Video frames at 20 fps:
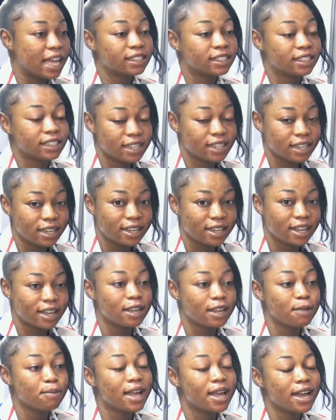chani dear
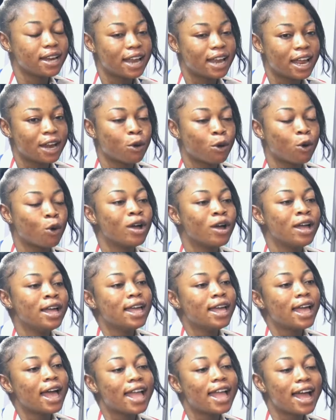debia dano.
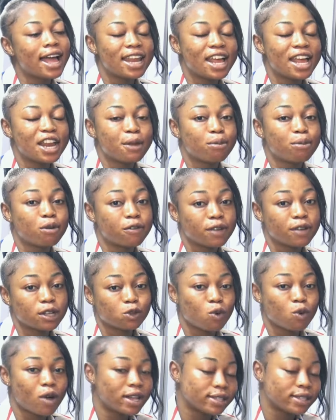E ya near the
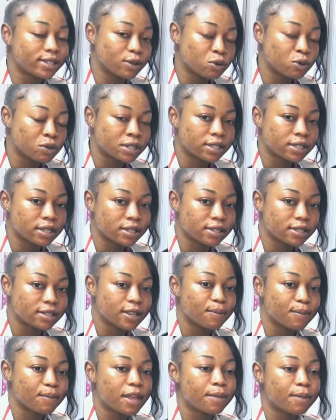prophet kwati honsen
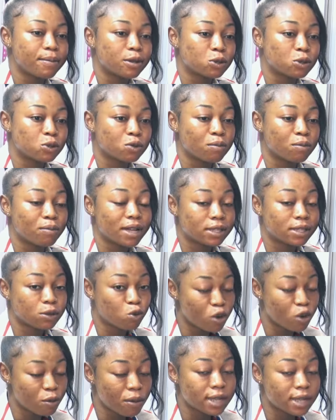sem ebe soon. But
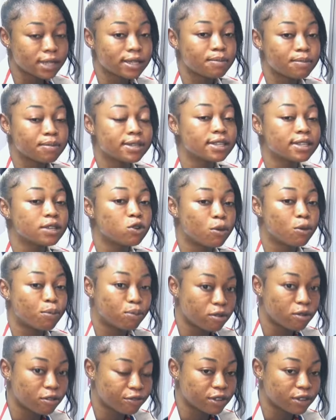mo ase me say your
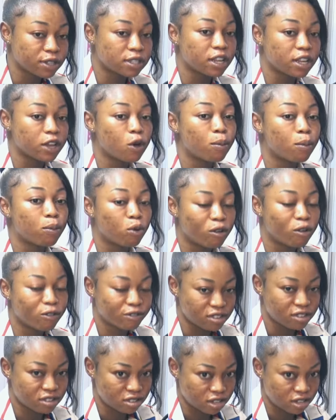prophet na your
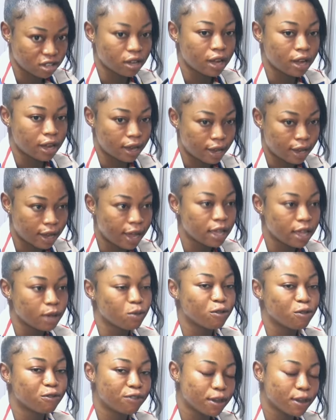prophet aha you
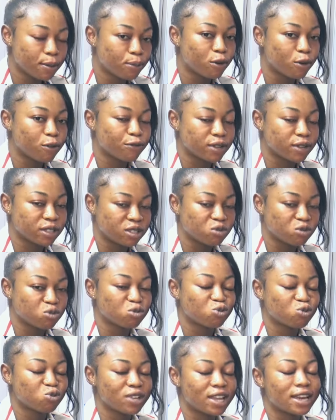will fake prophet so
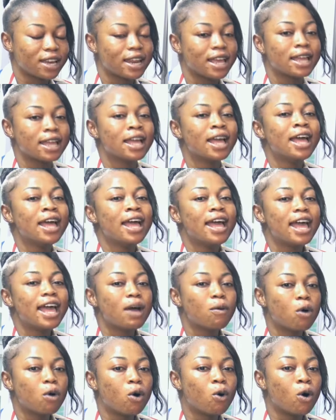so ye dey e
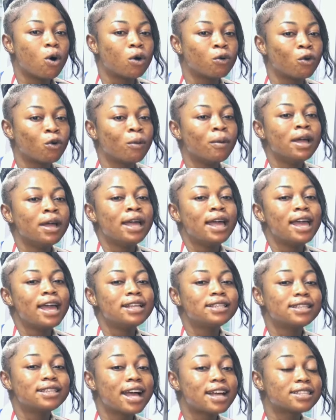wo no
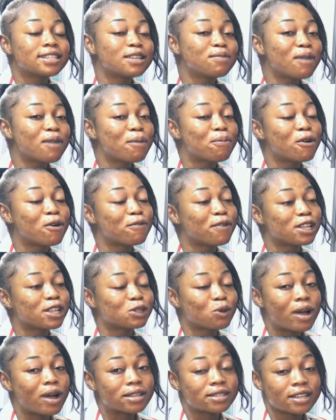enti asama
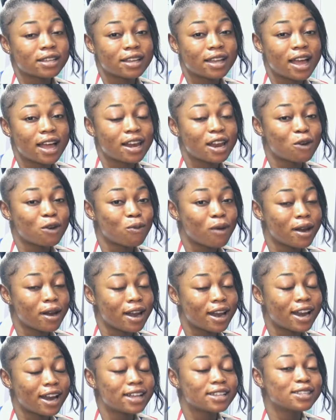prophet Kwarteng kan enu
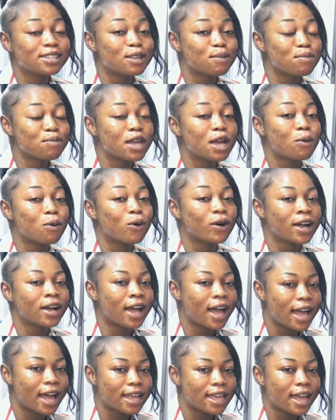anda na asem bia wo
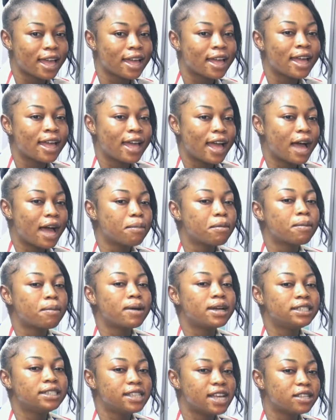kan ye
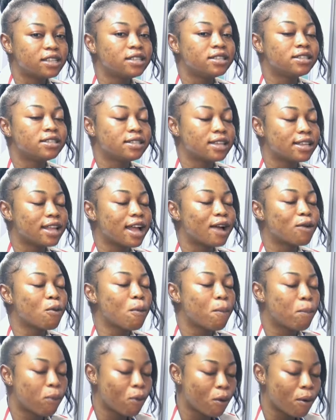amama gye di sin
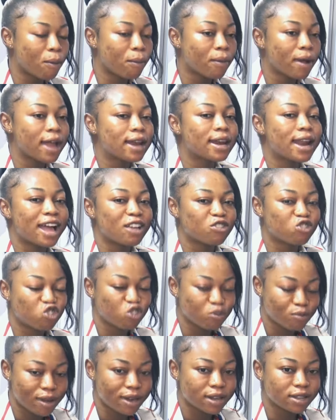yakopon e na
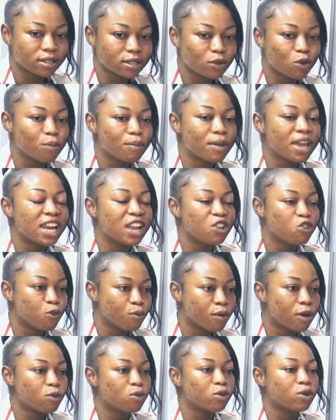ashoma ne say o me na
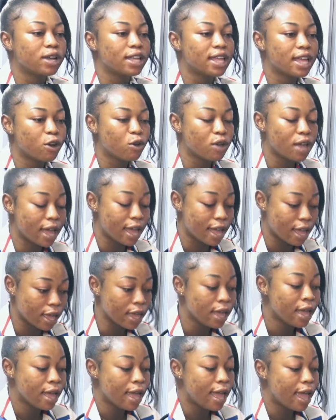dwuma wo ye
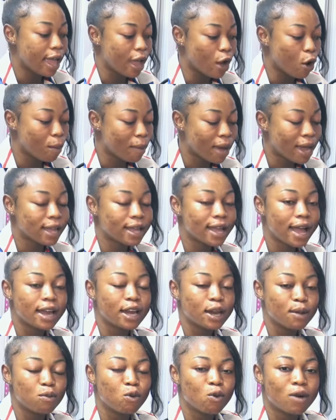o my
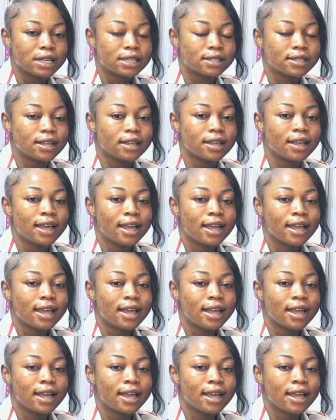god na mo ase